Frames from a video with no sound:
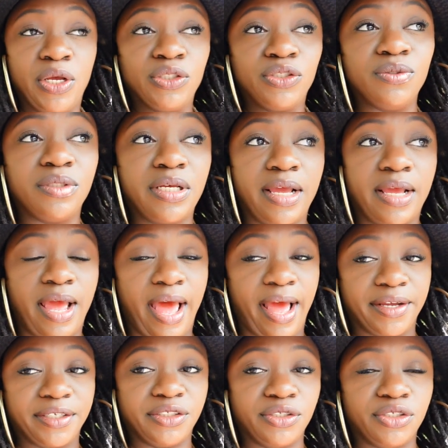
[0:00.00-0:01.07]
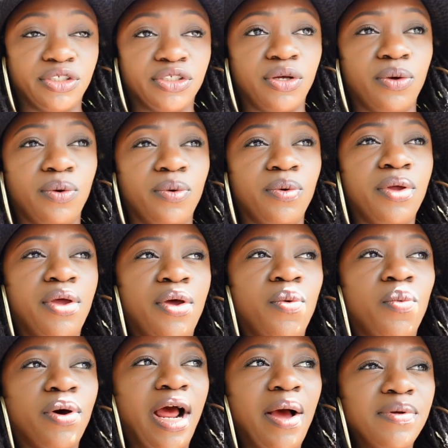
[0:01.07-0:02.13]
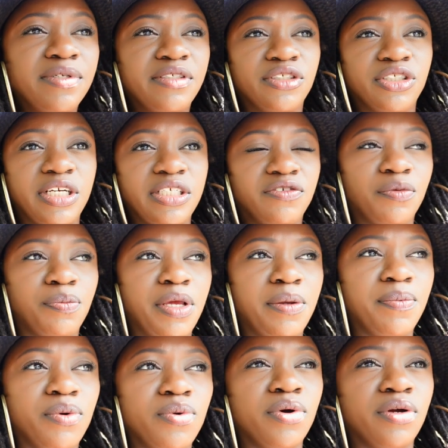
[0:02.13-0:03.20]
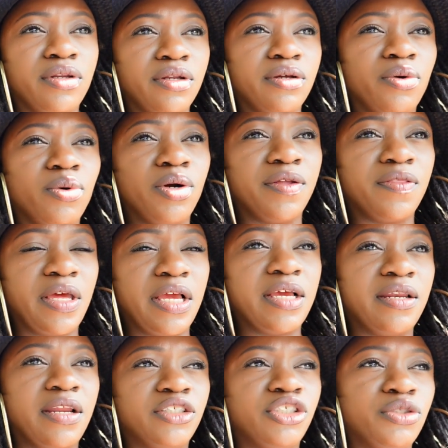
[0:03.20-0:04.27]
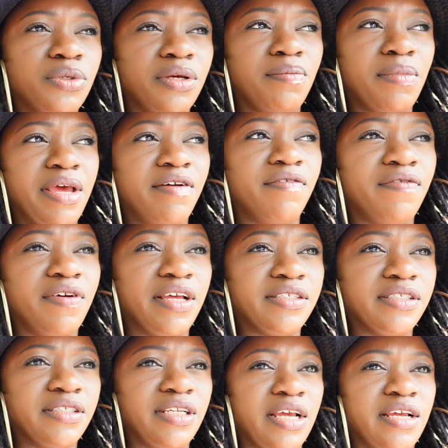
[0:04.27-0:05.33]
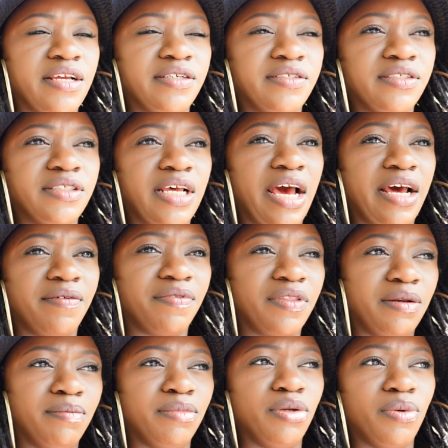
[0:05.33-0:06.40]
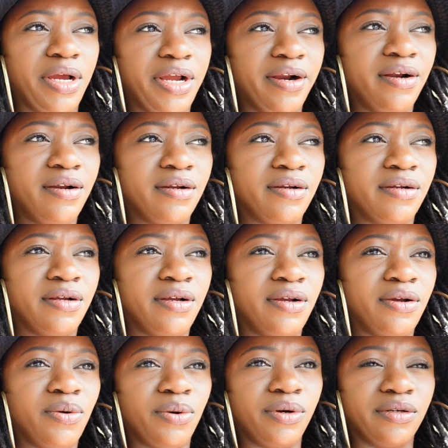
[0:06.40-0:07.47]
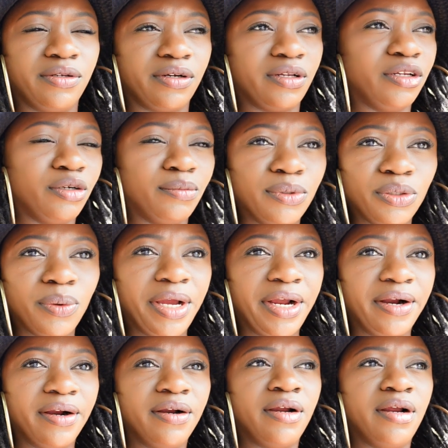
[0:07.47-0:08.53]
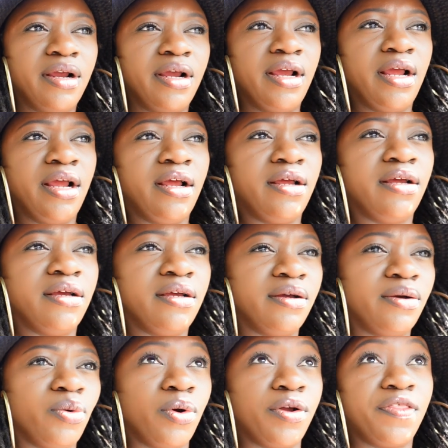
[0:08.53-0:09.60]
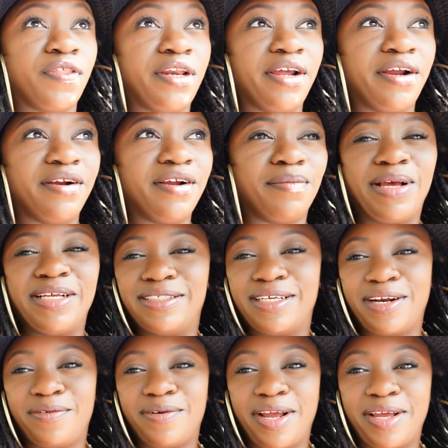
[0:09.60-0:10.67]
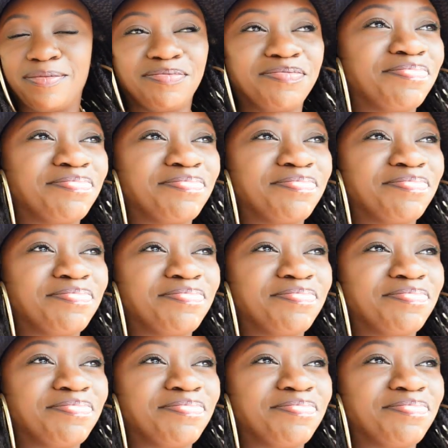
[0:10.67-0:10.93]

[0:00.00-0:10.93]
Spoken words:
to take action. So what I would suggest for people who are thinking that you can manifest things out of thin blue air, or the clear blue air, or thin air, am I saying it right?